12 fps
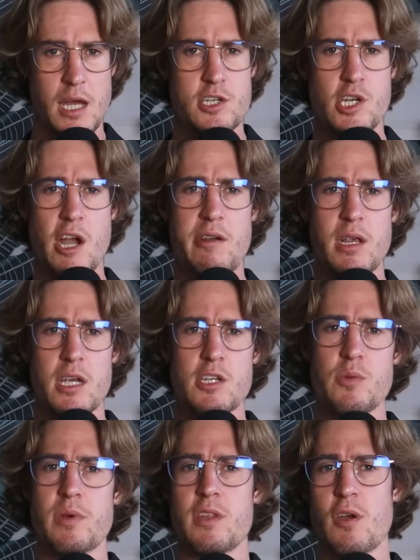and sharing
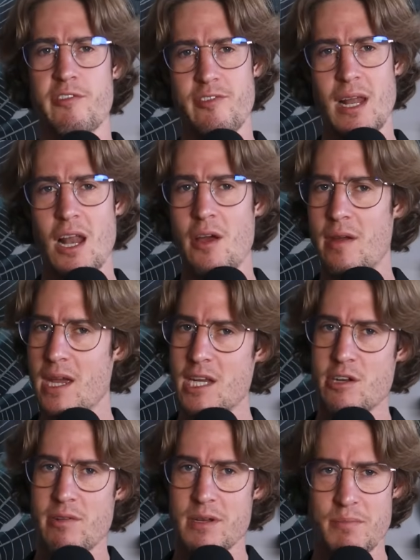it with your fellow
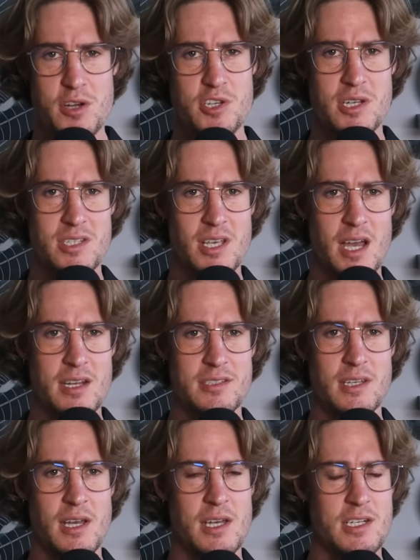ignorant motion
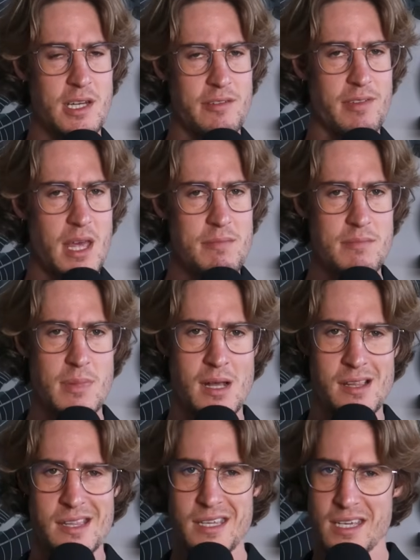designers to give them
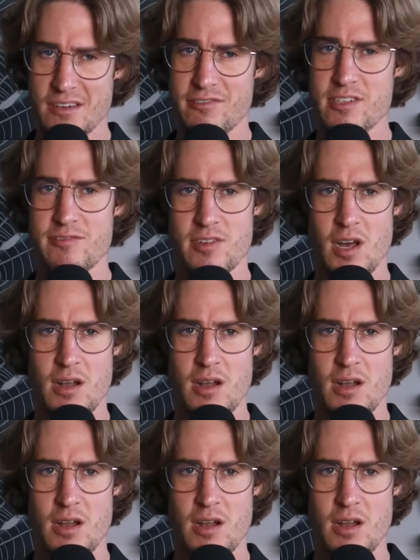the gift of